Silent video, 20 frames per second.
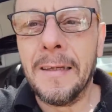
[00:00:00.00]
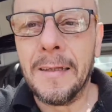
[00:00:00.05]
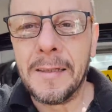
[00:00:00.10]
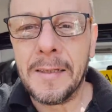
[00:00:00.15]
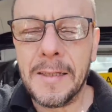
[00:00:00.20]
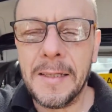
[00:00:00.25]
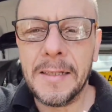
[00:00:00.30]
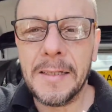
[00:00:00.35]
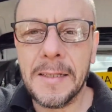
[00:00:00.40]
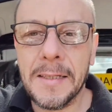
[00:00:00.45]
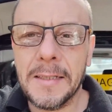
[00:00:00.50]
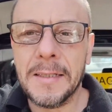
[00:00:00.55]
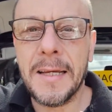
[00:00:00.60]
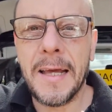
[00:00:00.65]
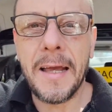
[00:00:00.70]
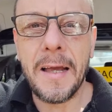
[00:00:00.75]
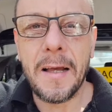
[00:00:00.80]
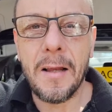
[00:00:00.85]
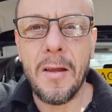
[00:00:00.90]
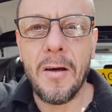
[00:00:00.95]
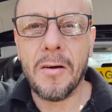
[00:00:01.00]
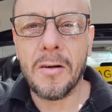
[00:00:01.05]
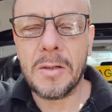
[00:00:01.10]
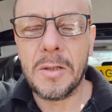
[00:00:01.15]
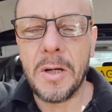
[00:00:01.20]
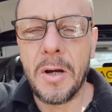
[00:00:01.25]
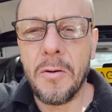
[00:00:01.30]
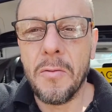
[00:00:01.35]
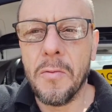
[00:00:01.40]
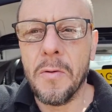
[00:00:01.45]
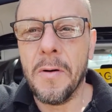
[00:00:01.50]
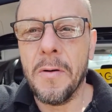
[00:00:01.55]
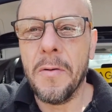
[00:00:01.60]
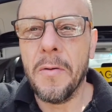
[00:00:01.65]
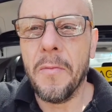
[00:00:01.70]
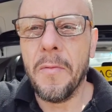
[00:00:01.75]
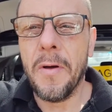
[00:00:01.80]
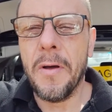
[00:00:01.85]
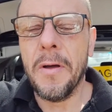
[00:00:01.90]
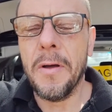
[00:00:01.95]
it is it's day o'clock so
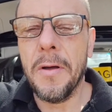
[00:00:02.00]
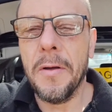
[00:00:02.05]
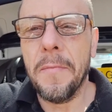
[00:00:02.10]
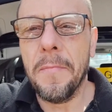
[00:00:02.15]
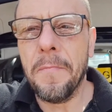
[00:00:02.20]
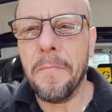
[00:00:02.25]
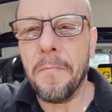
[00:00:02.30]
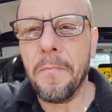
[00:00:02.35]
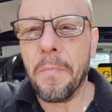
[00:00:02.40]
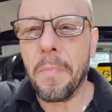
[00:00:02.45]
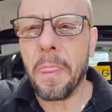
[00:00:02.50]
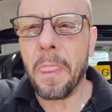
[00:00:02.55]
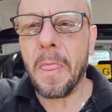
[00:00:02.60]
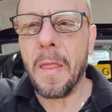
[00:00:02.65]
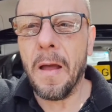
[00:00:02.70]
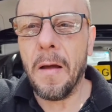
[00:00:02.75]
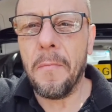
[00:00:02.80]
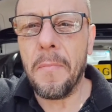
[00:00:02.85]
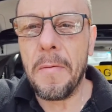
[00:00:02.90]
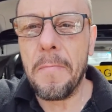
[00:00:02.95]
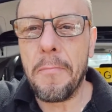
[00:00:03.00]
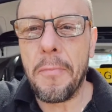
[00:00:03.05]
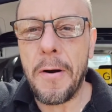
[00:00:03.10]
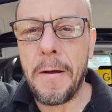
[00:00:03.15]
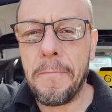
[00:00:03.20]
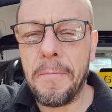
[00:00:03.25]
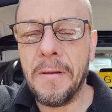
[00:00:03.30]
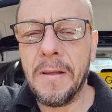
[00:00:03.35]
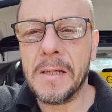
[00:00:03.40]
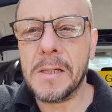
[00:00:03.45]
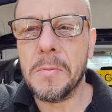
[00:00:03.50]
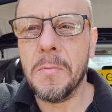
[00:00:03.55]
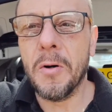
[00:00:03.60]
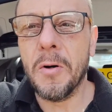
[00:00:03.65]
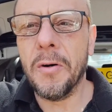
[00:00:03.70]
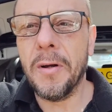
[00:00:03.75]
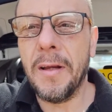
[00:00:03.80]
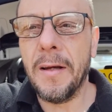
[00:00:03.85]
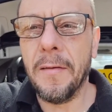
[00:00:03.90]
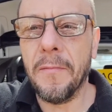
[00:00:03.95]
um, I've been prepping this
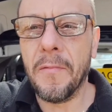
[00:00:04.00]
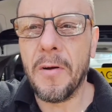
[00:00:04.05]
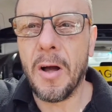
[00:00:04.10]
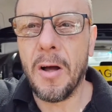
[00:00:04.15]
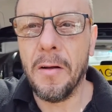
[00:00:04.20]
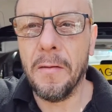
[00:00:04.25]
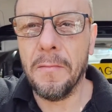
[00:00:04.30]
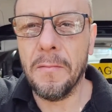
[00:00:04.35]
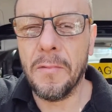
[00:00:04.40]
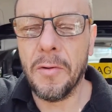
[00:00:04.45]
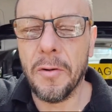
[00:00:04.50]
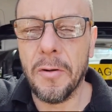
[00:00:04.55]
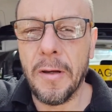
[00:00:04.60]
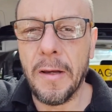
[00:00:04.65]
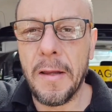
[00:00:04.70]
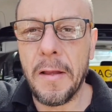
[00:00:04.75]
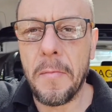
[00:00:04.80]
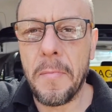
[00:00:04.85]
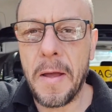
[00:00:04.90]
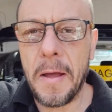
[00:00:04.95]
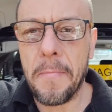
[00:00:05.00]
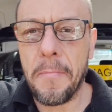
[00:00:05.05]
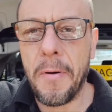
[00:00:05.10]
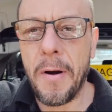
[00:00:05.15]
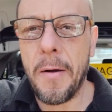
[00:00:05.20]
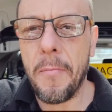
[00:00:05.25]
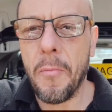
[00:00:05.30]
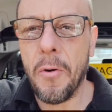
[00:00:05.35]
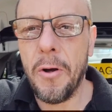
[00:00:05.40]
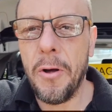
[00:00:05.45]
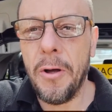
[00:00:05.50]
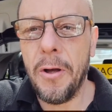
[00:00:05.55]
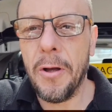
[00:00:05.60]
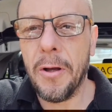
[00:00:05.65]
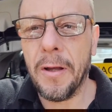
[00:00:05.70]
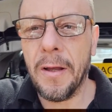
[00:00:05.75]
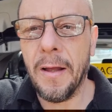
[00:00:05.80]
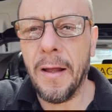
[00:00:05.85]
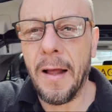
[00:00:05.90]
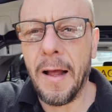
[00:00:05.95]
morning I've got done a little bit of prep
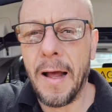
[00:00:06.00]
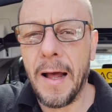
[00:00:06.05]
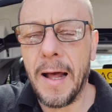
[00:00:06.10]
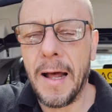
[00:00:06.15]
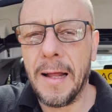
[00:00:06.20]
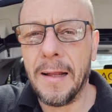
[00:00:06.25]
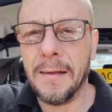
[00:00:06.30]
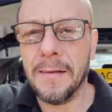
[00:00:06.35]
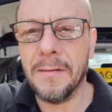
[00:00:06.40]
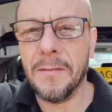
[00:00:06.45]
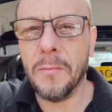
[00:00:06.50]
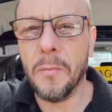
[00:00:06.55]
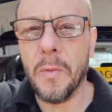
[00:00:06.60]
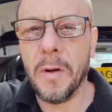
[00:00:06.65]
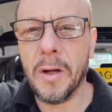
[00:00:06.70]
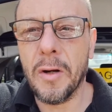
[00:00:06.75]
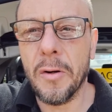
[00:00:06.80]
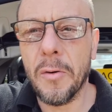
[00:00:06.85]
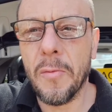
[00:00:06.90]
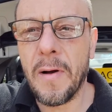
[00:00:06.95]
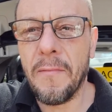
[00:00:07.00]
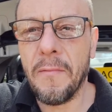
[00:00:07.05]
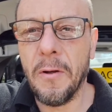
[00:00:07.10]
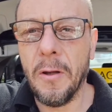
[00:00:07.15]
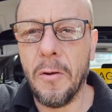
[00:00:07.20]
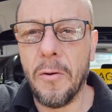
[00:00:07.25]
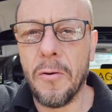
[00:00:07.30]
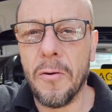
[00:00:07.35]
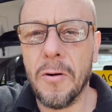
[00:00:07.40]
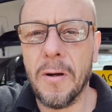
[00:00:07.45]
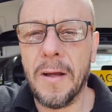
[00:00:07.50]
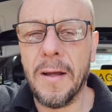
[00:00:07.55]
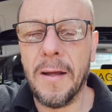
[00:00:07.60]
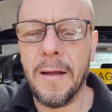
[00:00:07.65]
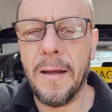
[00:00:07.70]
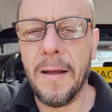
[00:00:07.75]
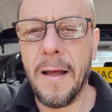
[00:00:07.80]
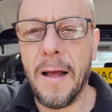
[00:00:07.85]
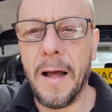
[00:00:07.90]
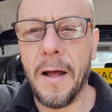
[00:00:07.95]
work and we're going to have a look
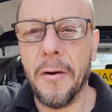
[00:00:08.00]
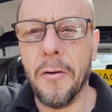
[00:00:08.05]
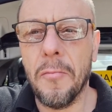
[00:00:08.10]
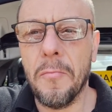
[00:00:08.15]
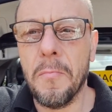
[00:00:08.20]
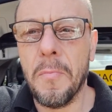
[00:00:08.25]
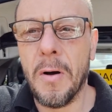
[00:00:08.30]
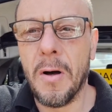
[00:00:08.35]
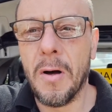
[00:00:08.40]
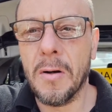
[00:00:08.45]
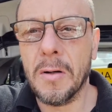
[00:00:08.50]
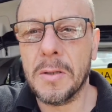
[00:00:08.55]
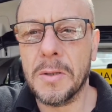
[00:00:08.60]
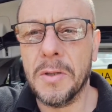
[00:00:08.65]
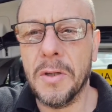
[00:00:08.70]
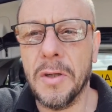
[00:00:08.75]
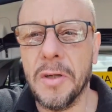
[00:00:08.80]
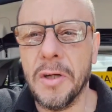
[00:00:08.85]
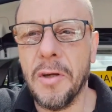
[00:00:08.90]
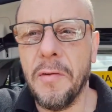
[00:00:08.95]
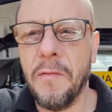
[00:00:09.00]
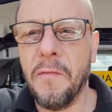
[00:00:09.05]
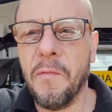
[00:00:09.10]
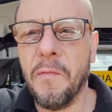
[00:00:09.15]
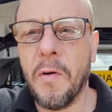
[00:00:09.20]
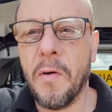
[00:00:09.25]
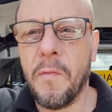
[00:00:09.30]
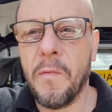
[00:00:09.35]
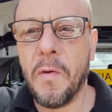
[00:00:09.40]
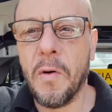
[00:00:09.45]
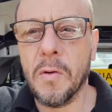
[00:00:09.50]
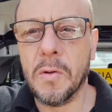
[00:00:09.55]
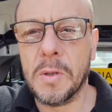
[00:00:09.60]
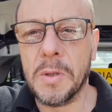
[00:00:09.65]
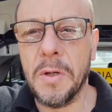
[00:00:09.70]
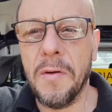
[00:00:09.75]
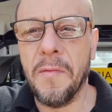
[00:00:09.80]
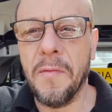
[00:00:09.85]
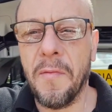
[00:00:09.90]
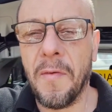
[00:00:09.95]
and unbox the new
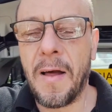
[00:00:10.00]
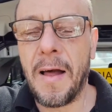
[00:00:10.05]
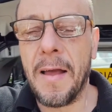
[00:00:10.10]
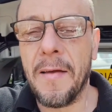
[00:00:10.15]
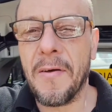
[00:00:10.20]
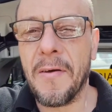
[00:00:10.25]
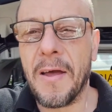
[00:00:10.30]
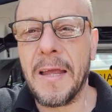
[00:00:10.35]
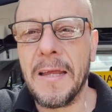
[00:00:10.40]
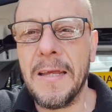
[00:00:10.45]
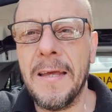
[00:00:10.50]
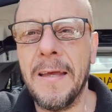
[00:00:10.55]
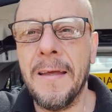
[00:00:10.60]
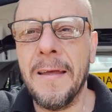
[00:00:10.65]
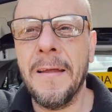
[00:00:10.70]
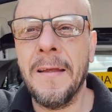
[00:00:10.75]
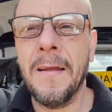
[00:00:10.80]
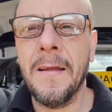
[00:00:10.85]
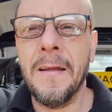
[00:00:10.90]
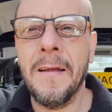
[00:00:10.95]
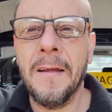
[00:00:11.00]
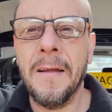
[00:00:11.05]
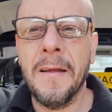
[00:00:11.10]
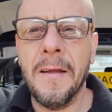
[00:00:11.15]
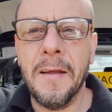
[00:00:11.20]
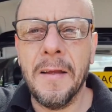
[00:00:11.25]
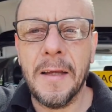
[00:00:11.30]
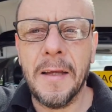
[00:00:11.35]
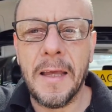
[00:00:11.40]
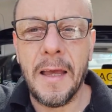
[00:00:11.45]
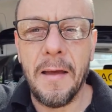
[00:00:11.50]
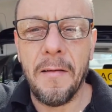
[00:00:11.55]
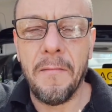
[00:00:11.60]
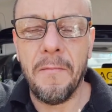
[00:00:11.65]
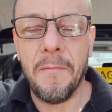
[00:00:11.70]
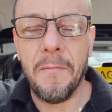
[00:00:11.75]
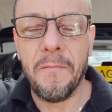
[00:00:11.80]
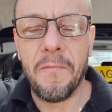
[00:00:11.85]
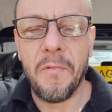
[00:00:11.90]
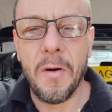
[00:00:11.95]
4425A kit
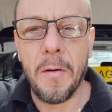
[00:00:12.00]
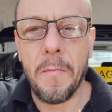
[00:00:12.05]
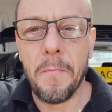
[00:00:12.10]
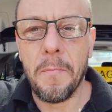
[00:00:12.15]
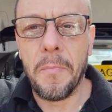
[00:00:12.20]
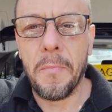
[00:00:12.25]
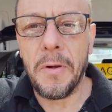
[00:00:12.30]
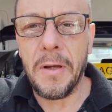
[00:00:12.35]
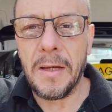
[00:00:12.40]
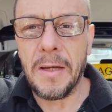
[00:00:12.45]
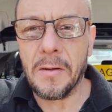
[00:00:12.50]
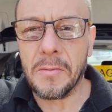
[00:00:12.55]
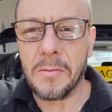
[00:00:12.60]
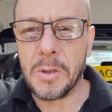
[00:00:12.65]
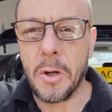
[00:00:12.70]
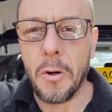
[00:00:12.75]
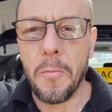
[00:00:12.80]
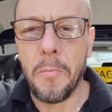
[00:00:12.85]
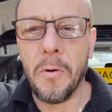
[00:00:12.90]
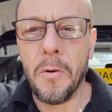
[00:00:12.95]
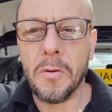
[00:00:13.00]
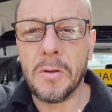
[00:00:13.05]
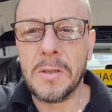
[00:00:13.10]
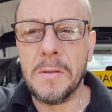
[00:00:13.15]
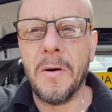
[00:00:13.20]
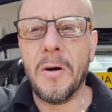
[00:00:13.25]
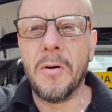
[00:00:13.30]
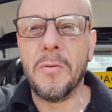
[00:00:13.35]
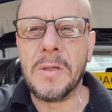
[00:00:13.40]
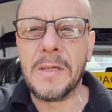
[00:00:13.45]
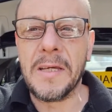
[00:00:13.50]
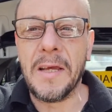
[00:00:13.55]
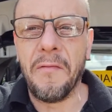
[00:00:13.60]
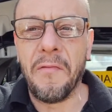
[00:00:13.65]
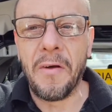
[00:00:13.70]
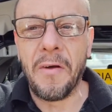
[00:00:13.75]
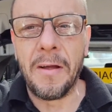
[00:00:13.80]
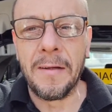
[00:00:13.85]
from Picoscope Automotive